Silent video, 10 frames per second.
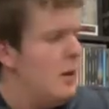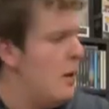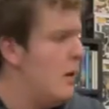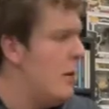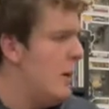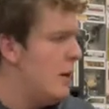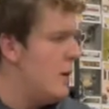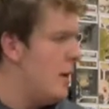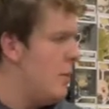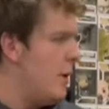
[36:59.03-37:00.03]
All right,
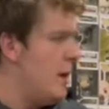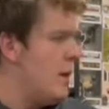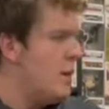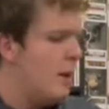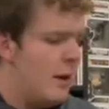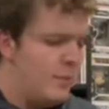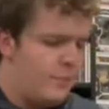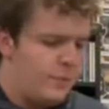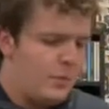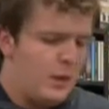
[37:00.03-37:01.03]
get back in there.
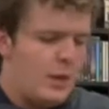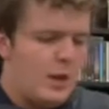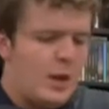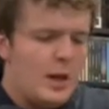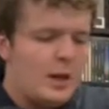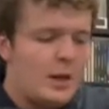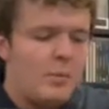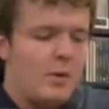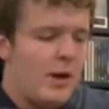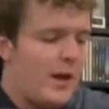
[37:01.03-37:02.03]

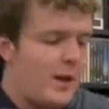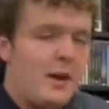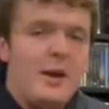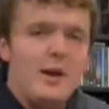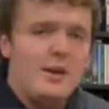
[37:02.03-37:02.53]
Get back, huh?